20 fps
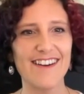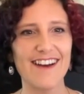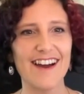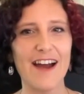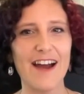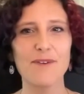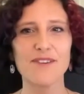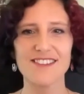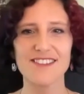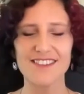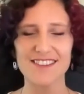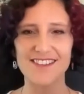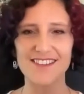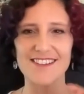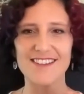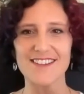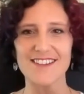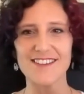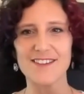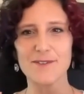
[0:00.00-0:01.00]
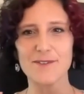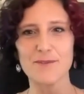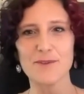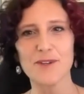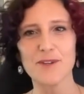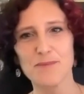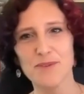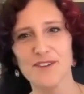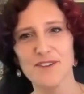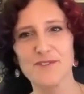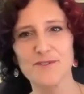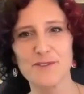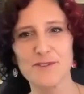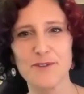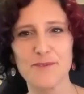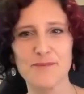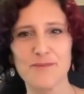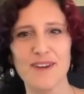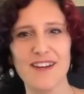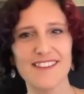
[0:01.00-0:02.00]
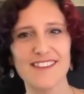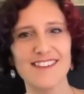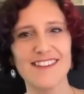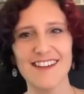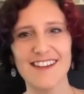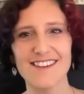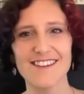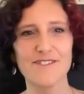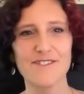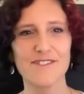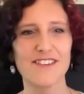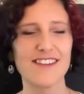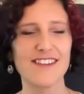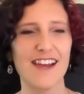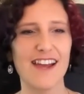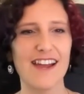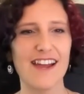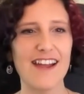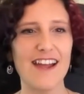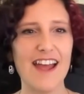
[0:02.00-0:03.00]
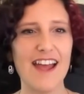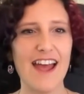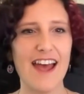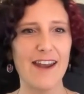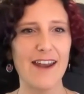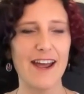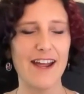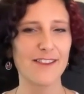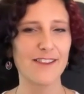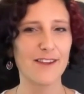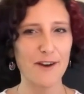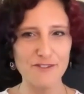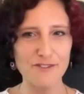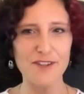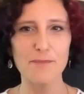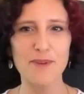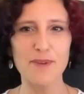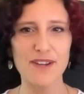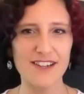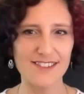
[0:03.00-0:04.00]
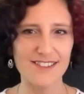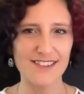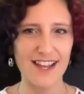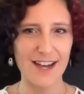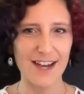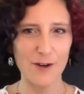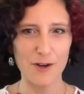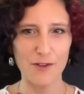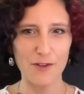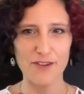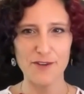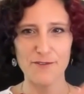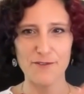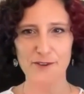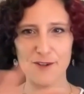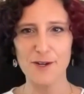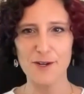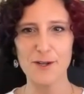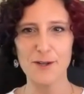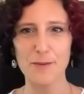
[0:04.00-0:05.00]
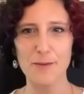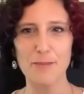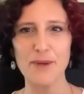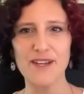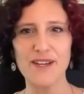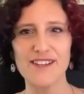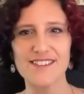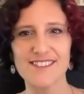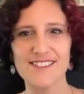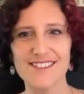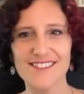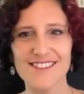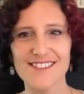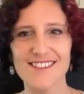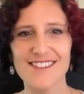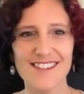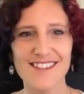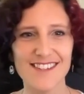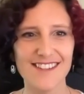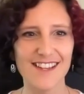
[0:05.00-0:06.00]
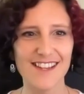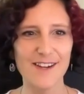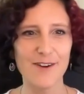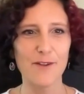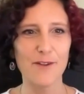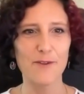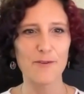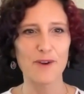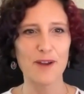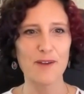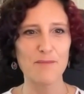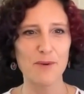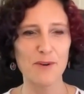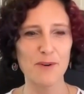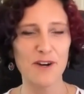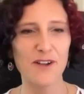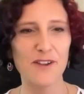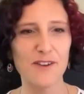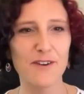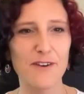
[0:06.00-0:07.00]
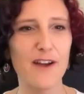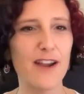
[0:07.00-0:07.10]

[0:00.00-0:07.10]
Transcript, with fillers: I was in the the WordPress room at the end of the day, and I loved it because they had all the different color pins, like all the rainbow color.